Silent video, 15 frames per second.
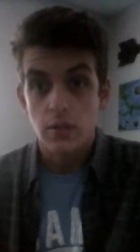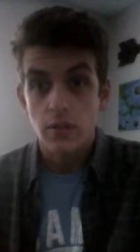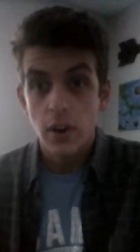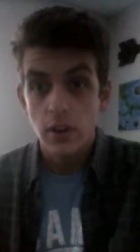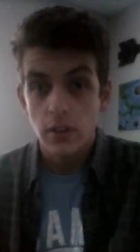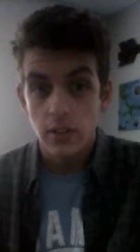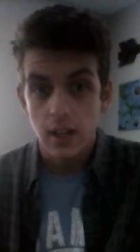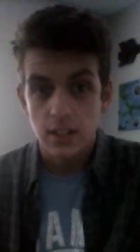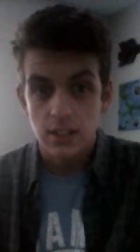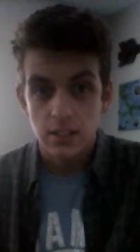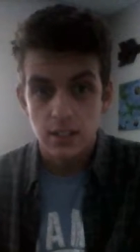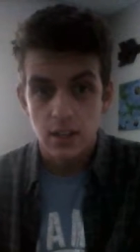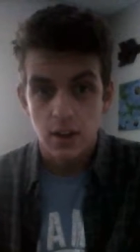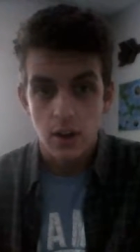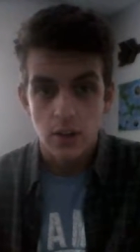further that
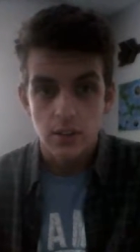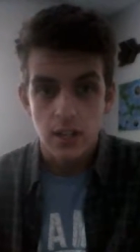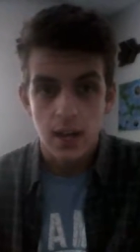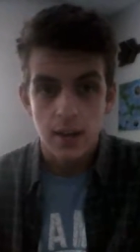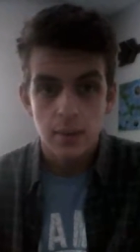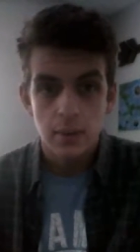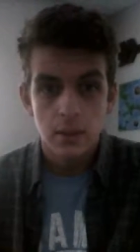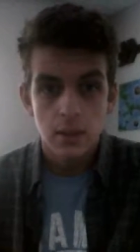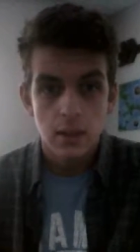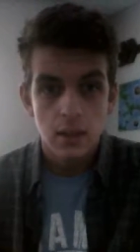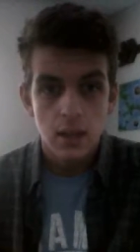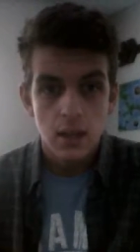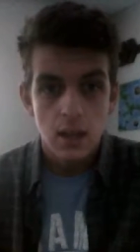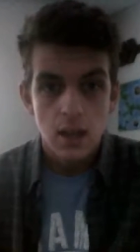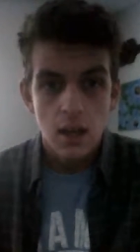stereotype.
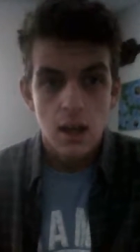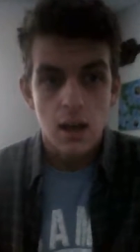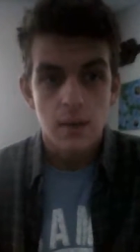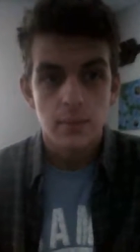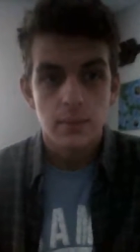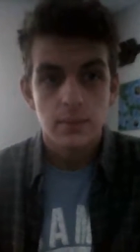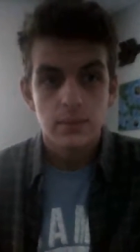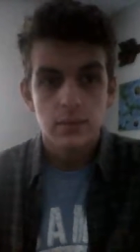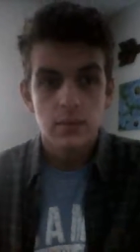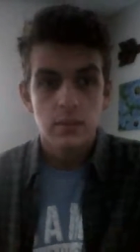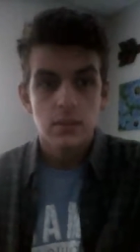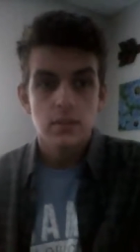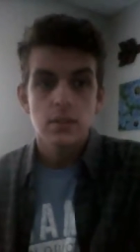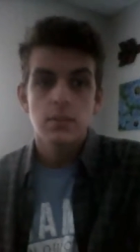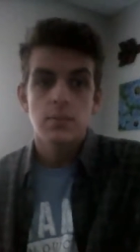Um,
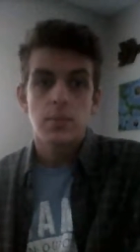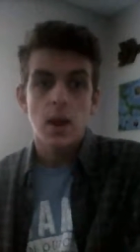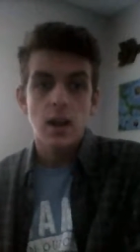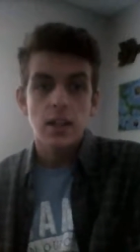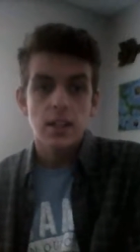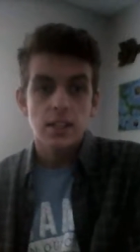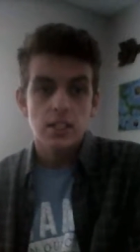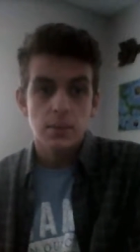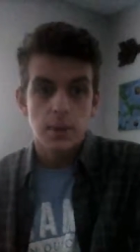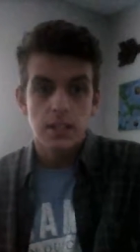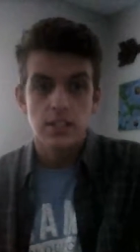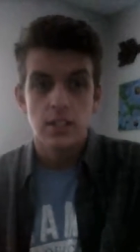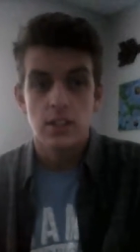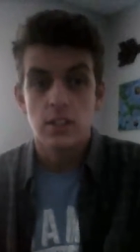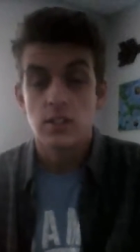Brockett
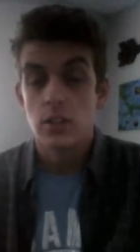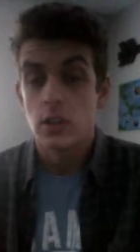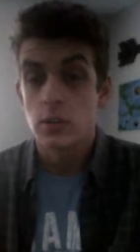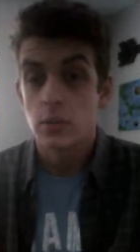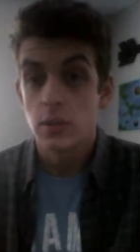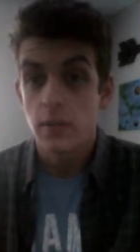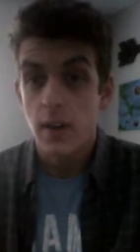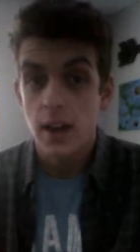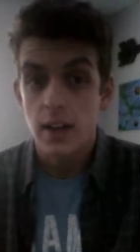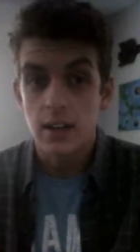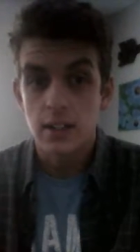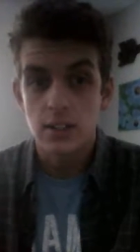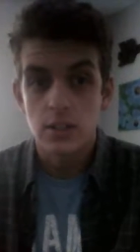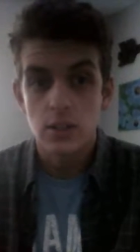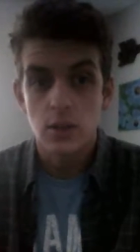explains how these shows were
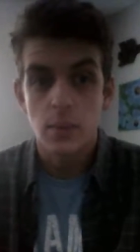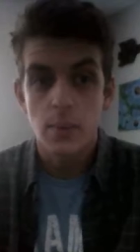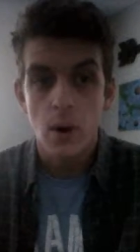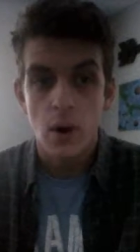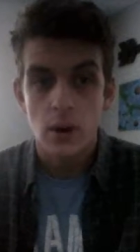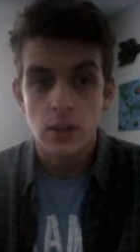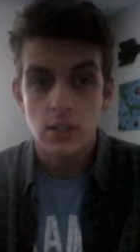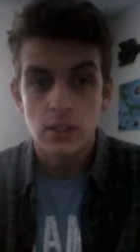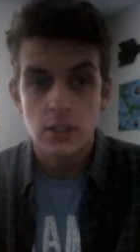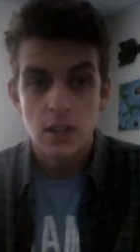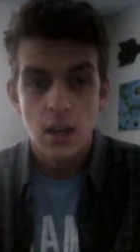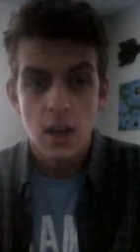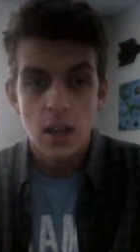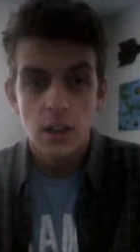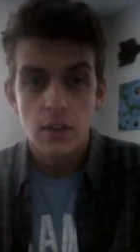divided into two
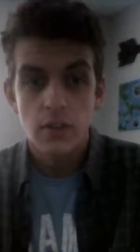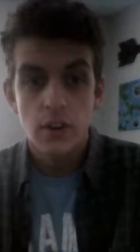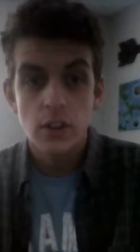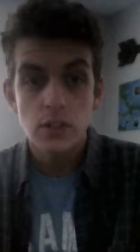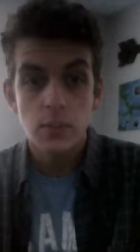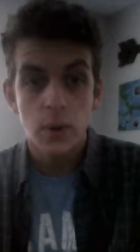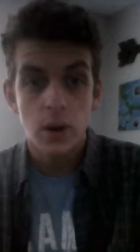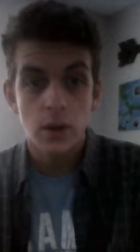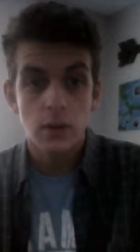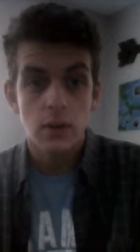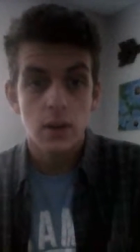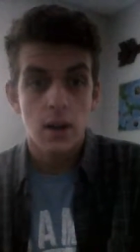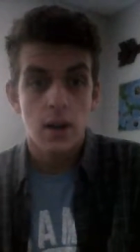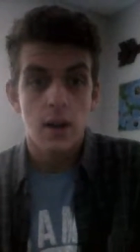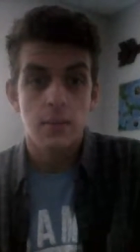parts. The first
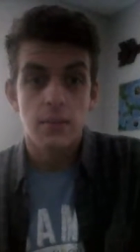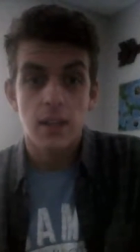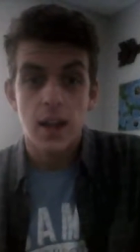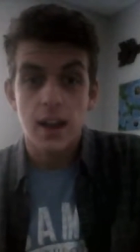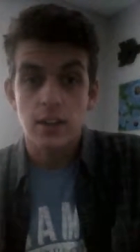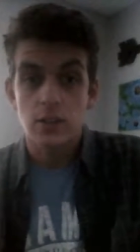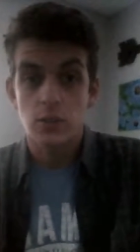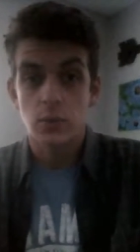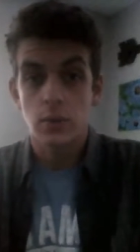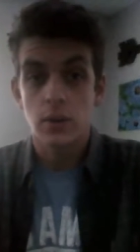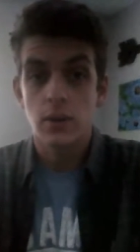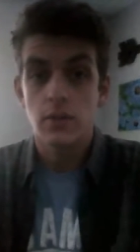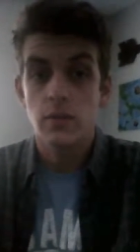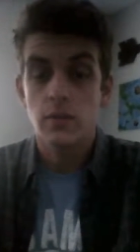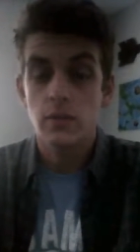part, um, the actors
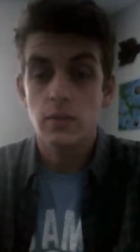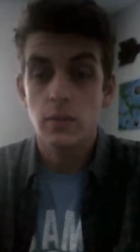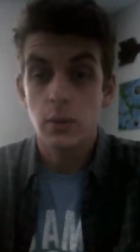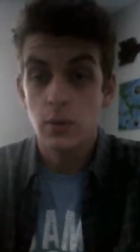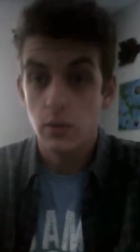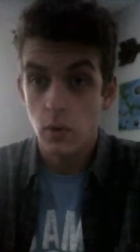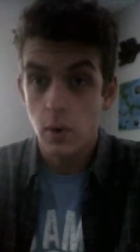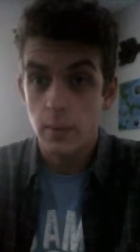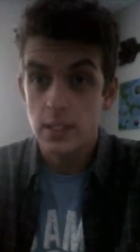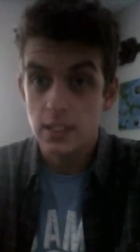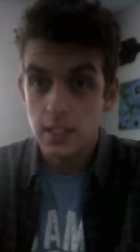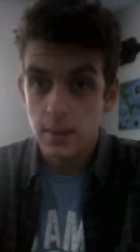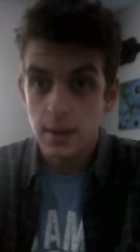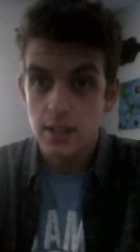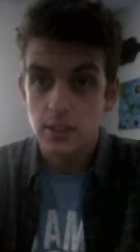were, would form a
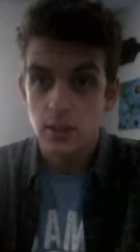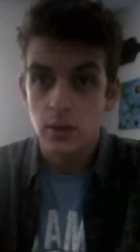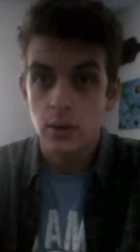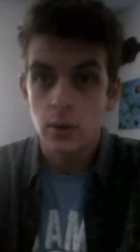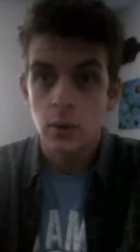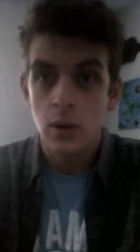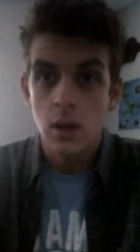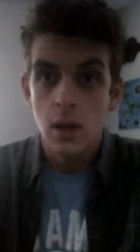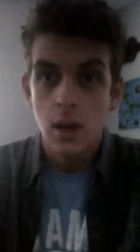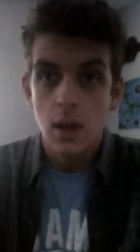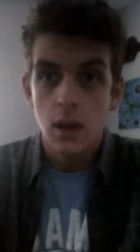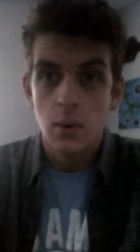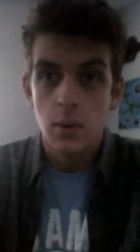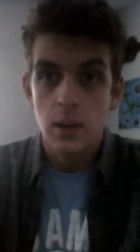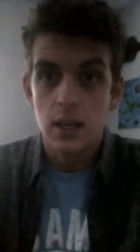semicircle
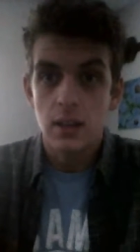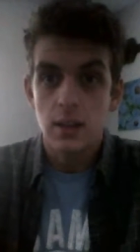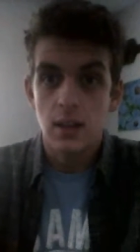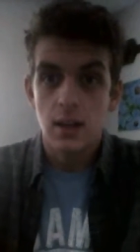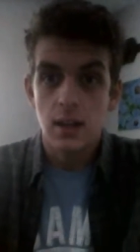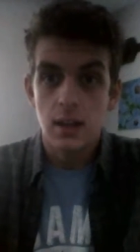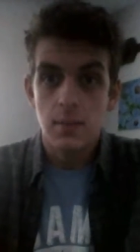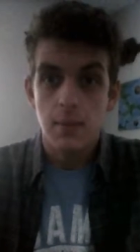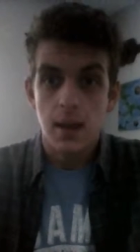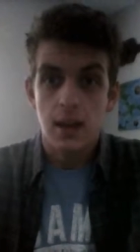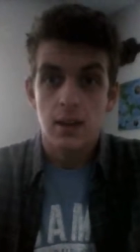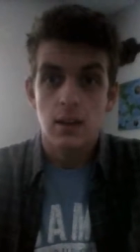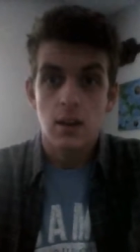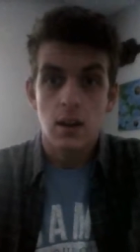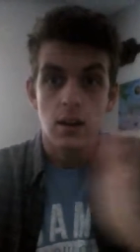with an end
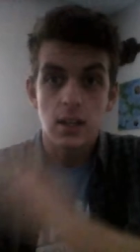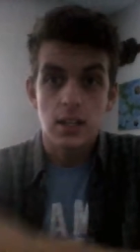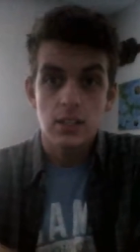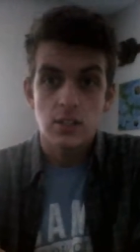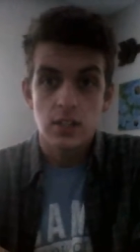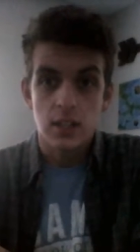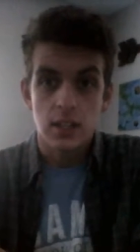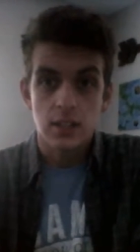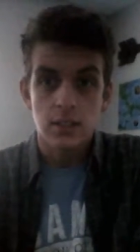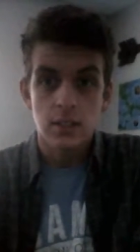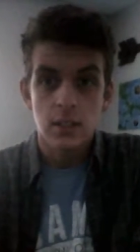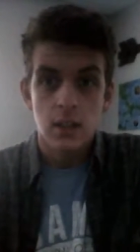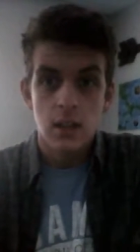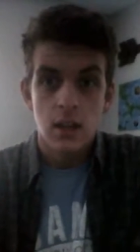man on each end,